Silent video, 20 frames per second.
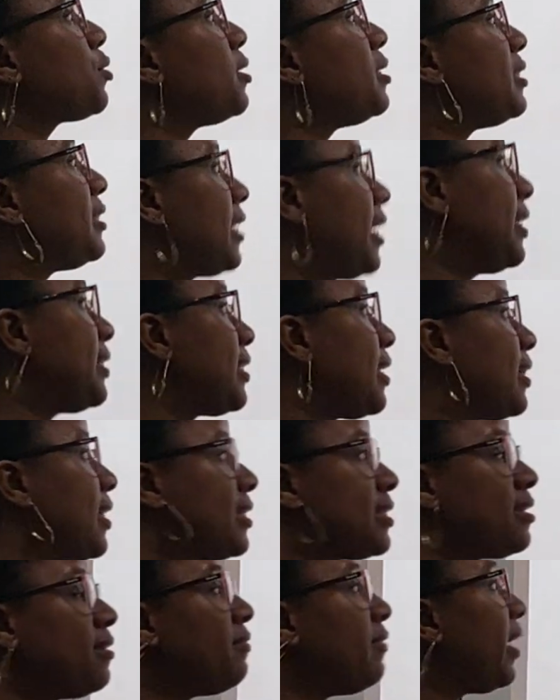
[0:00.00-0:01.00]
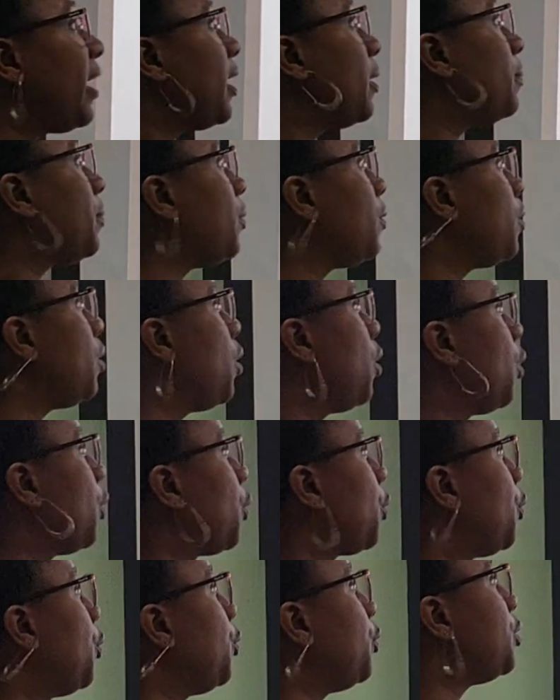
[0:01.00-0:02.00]
on data that's available
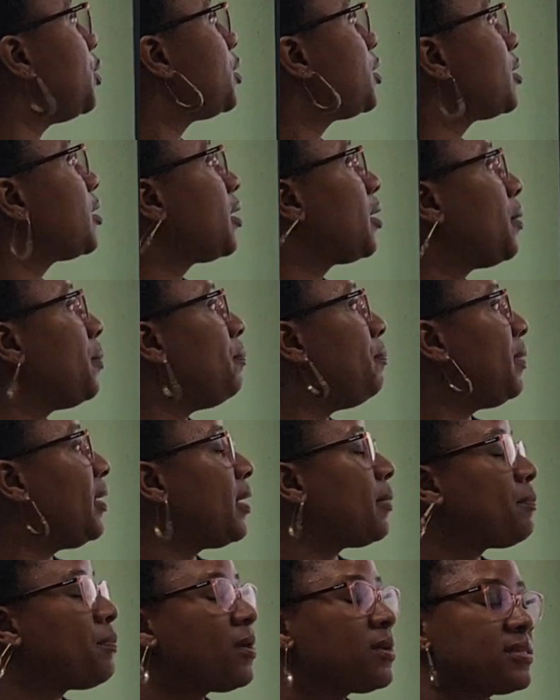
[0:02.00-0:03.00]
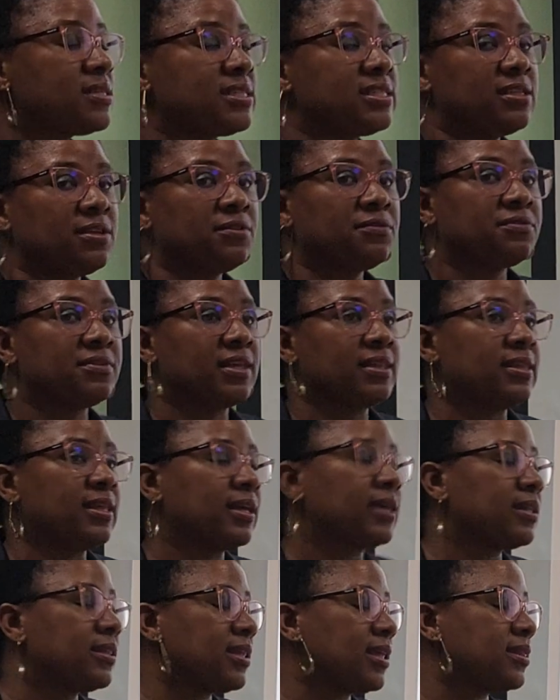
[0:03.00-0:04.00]
could be a positive that
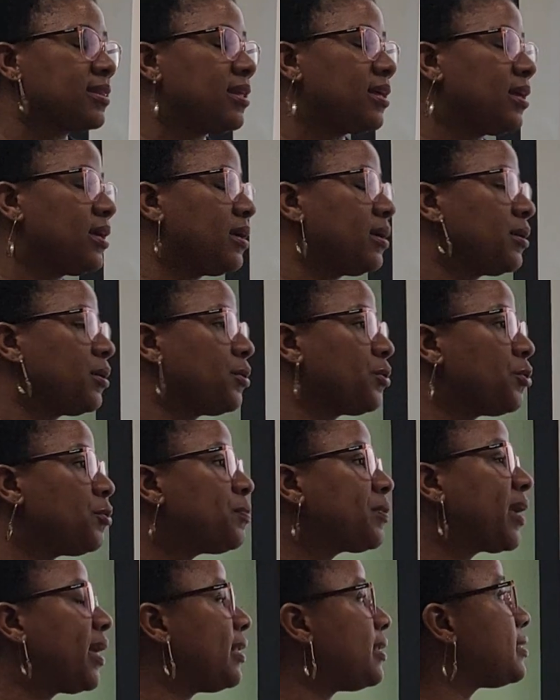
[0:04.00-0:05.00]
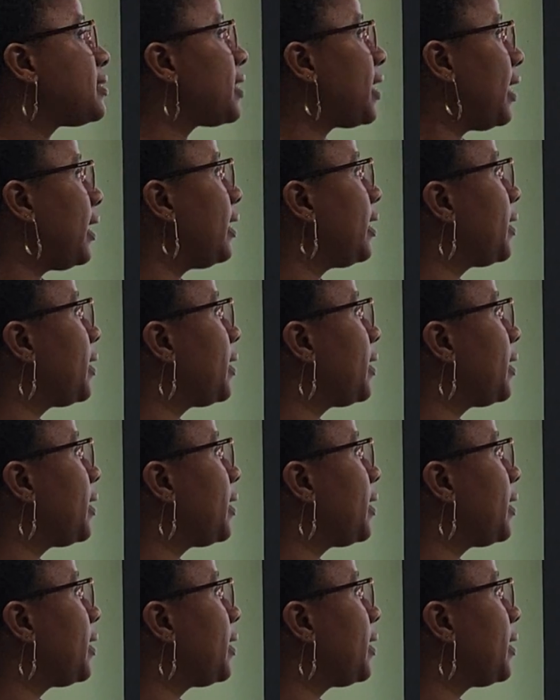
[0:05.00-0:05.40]
the group can take,